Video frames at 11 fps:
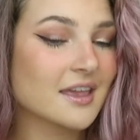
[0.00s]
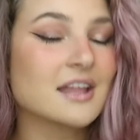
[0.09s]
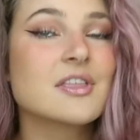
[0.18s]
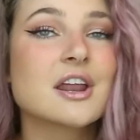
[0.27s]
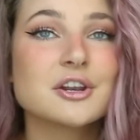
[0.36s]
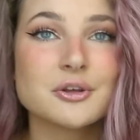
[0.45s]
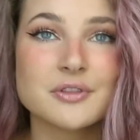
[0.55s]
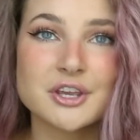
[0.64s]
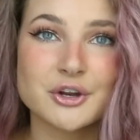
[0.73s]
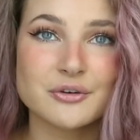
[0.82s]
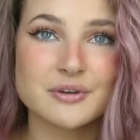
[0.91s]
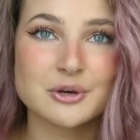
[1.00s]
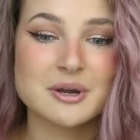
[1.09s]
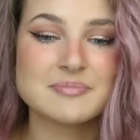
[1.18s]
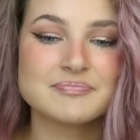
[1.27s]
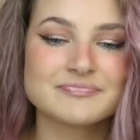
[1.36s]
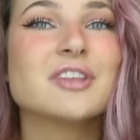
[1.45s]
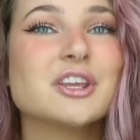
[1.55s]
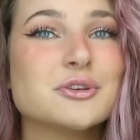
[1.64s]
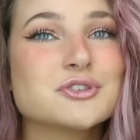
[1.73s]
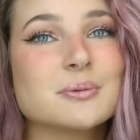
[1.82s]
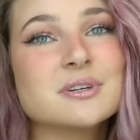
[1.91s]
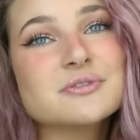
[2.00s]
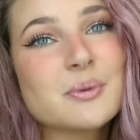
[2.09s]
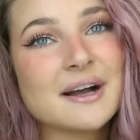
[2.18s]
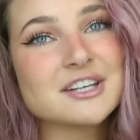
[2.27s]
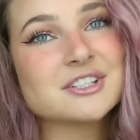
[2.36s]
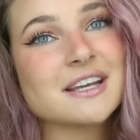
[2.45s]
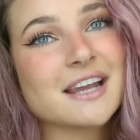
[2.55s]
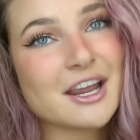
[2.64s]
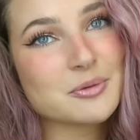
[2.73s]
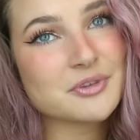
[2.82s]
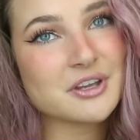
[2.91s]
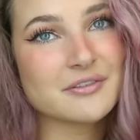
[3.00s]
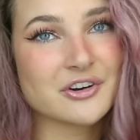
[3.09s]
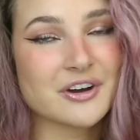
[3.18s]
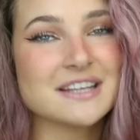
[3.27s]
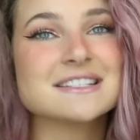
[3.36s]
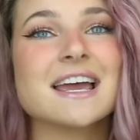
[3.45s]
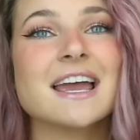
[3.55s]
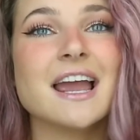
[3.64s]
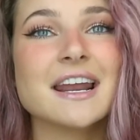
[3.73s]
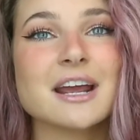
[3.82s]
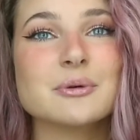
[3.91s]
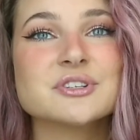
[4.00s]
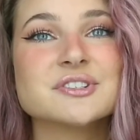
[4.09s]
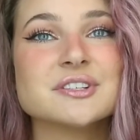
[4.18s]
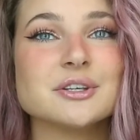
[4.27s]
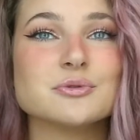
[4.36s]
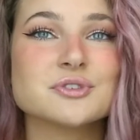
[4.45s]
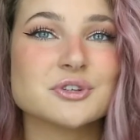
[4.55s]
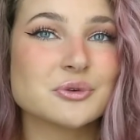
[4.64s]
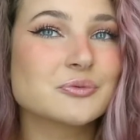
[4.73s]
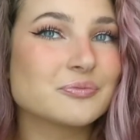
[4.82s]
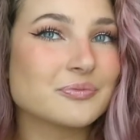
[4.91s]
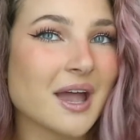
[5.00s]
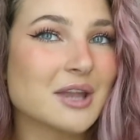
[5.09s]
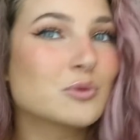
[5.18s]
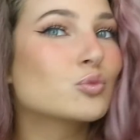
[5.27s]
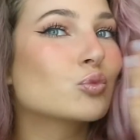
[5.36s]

and then I'll know that you're a real one. Thank you so much for watching. I hope that you have a great day, and I will see you soon. Bye.